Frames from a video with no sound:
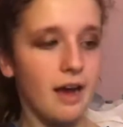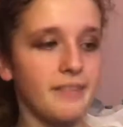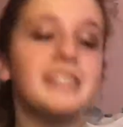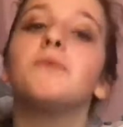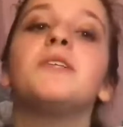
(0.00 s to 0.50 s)

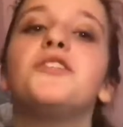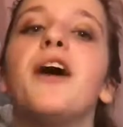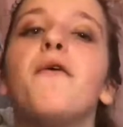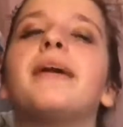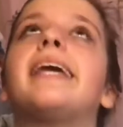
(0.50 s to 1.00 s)
This was
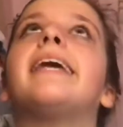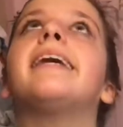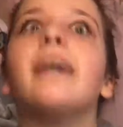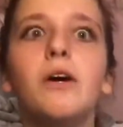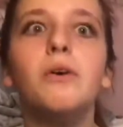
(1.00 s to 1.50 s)
so
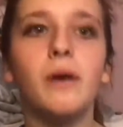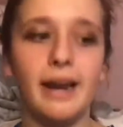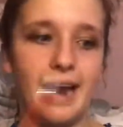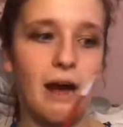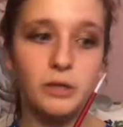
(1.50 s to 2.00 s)
cute,
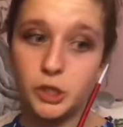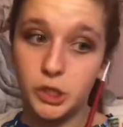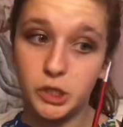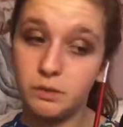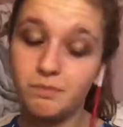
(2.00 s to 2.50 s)
and now it's
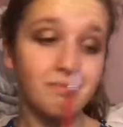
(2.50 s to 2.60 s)
just,